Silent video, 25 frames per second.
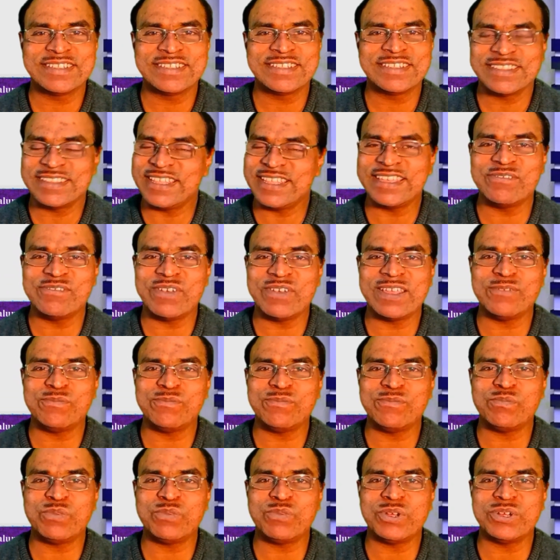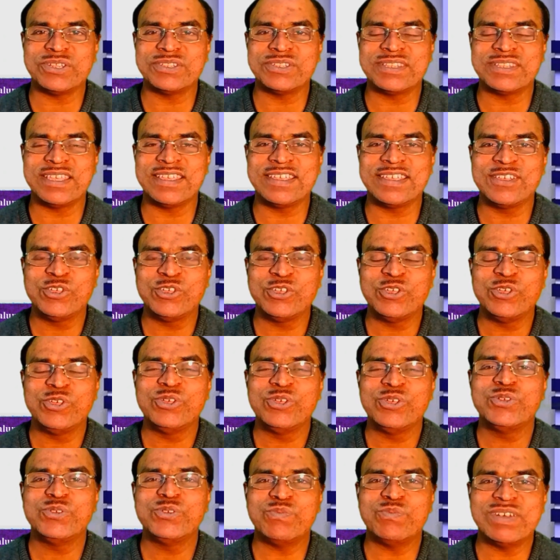Then very important thing,
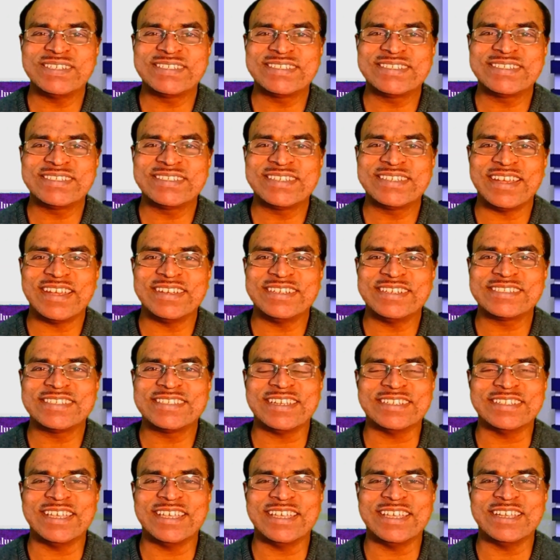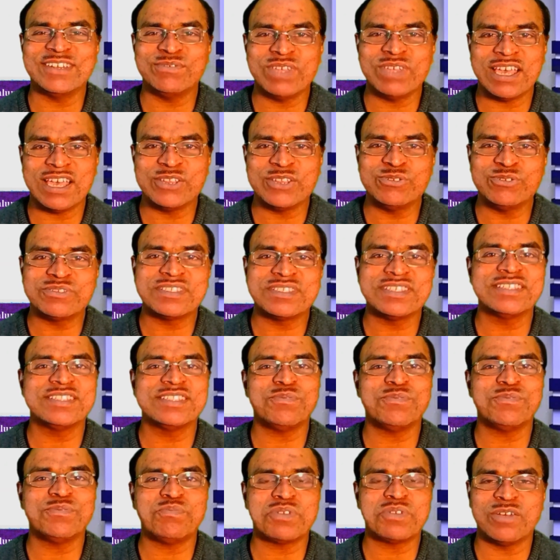you must understand that we are using
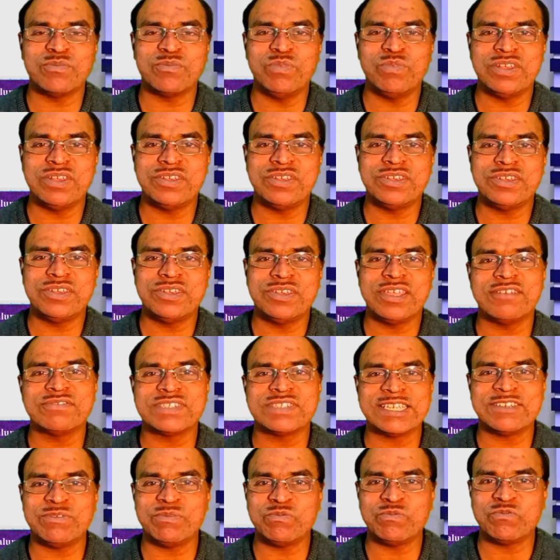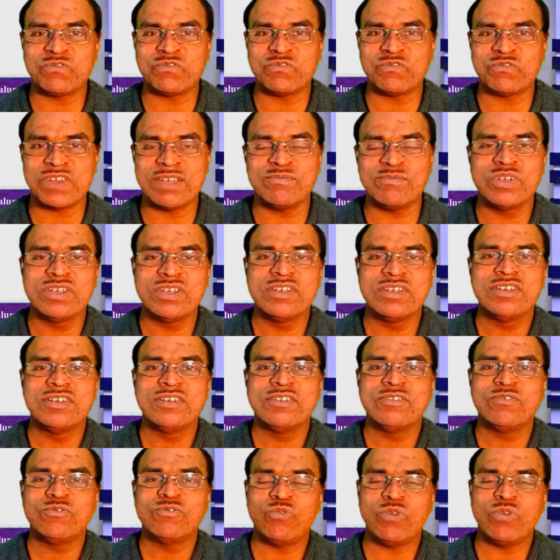the probability of shifting from
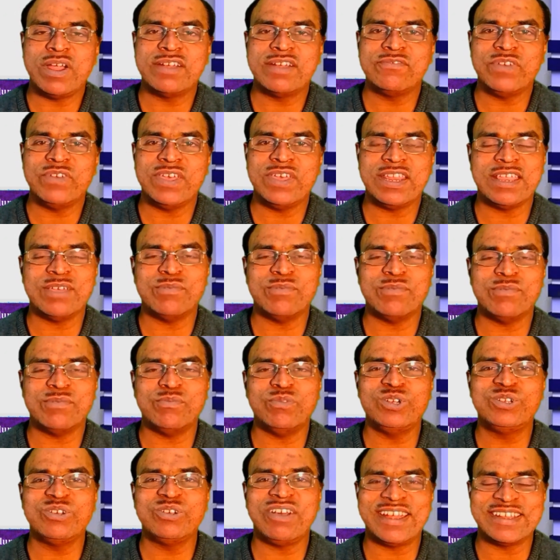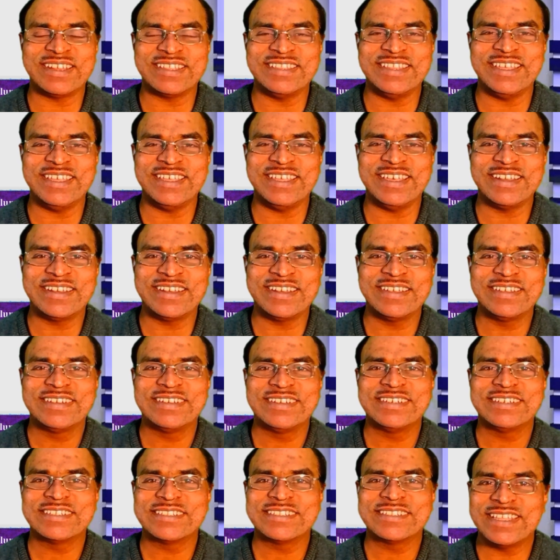one variable to another.
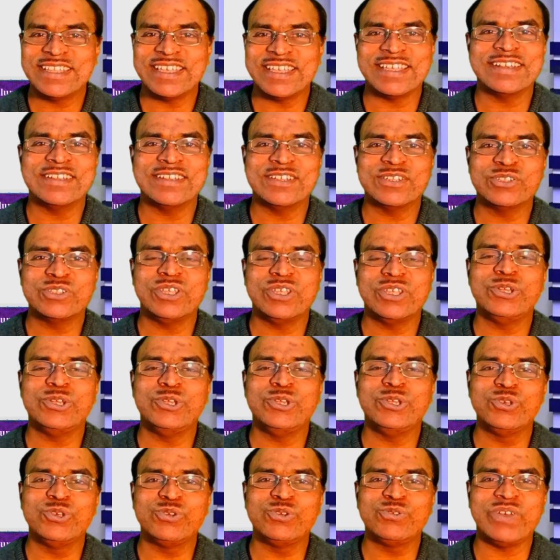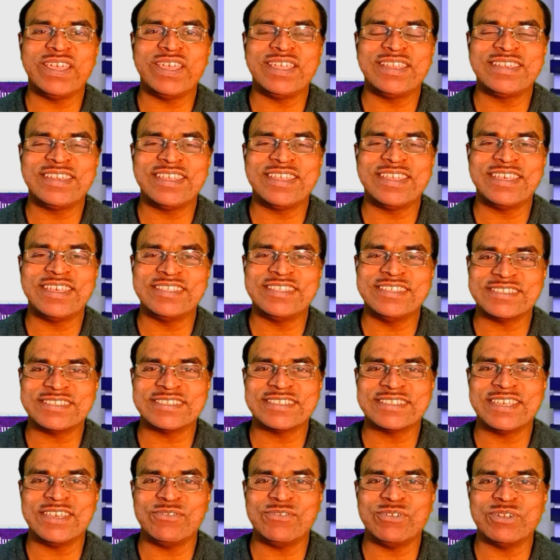Then the due weightage is
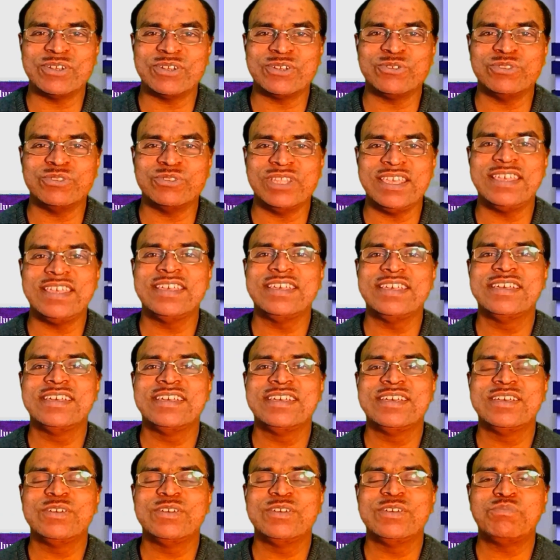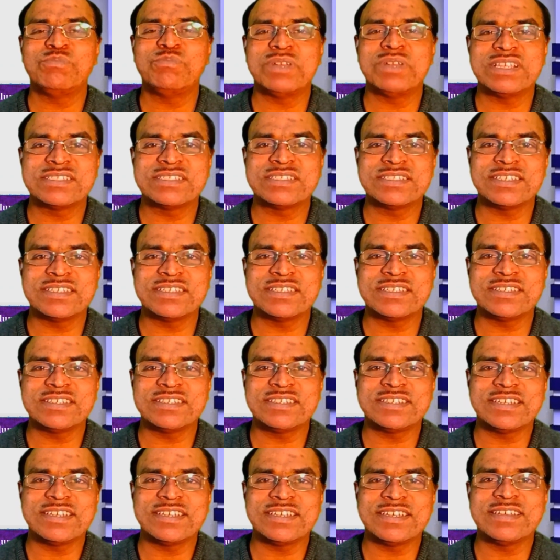given to the present
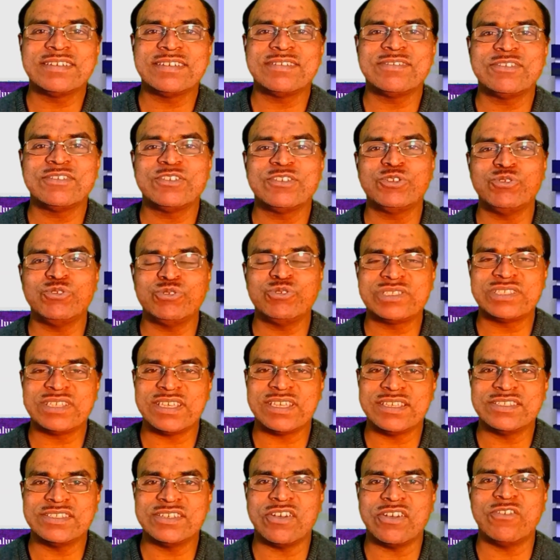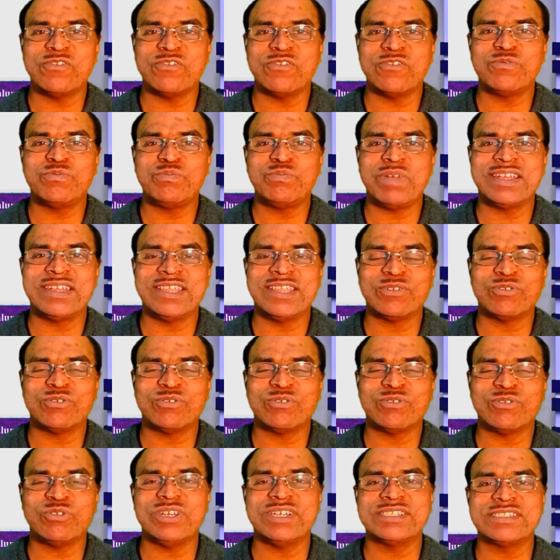usage of
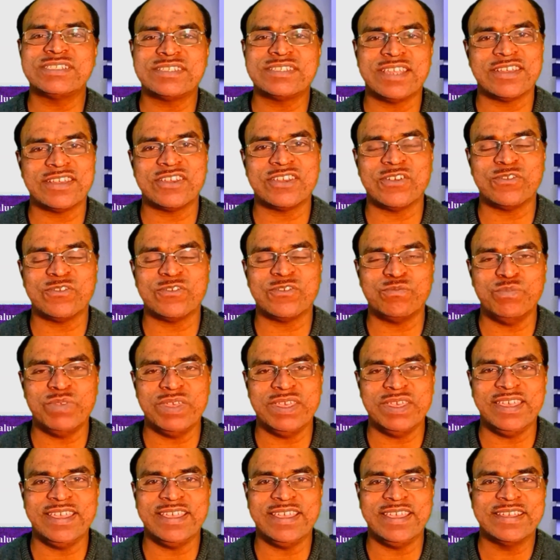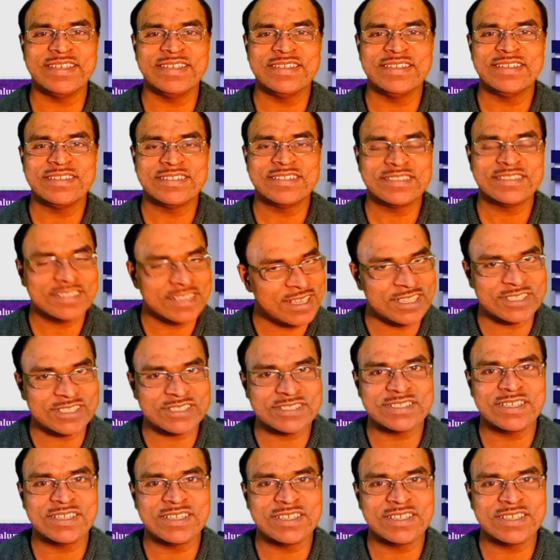particular state of being, that is